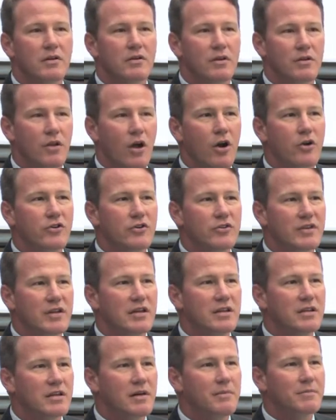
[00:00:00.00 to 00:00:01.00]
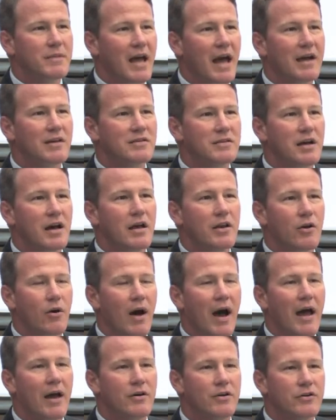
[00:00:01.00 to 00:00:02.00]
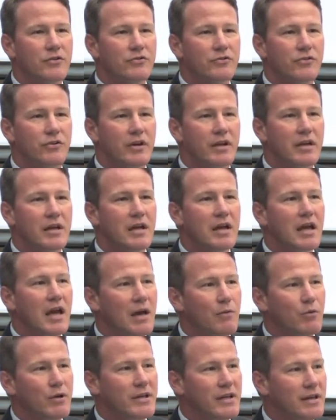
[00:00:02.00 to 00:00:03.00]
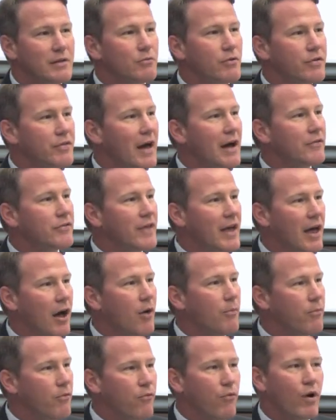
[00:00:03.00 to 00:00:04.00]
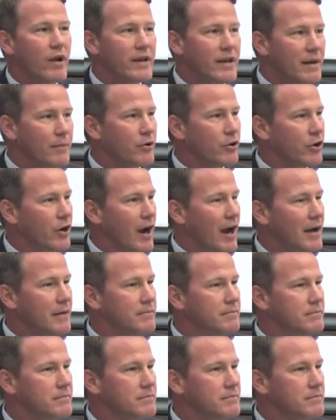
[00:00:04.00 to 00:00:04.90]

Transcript: the largest income tax cut in Ohio history, and we did it without the help of one Democrat.